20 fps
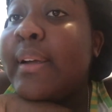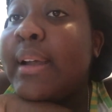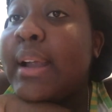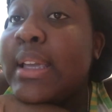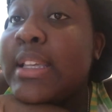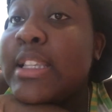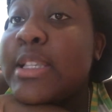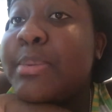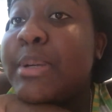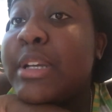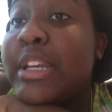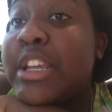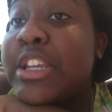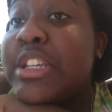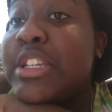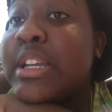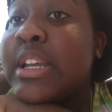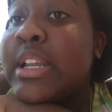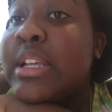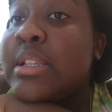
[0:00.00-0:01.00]

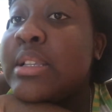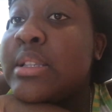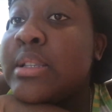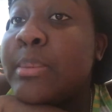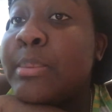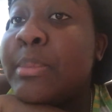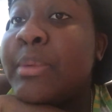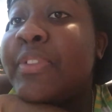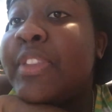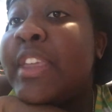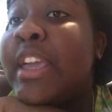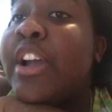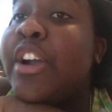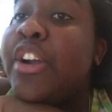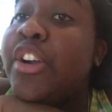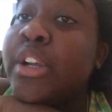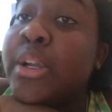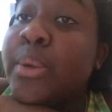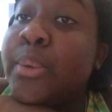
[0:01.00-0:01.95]
explanation and some if they agree